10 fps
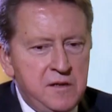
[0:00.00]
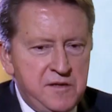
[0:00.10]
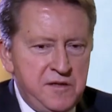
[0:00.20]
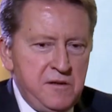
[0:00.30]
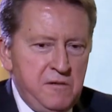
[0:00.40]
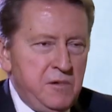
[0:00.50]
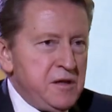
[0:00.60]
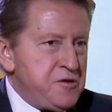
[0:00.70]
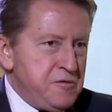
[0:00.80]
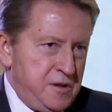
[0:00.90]
Uh, so
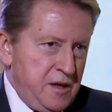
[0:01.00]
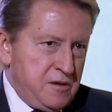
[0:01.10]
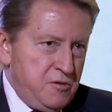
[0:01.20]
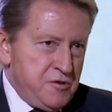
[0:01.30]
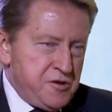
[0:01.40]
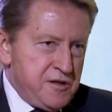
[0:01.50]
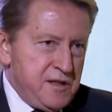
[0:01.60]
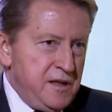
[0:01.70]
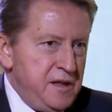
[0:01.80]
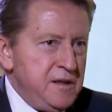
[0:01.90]
one should tread
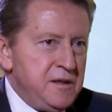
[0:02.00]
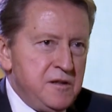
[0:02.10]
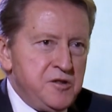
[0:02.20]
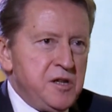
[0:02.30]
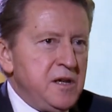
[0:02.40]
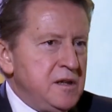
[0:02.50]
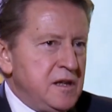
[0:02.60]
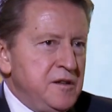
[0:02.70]
cautiously. India and China are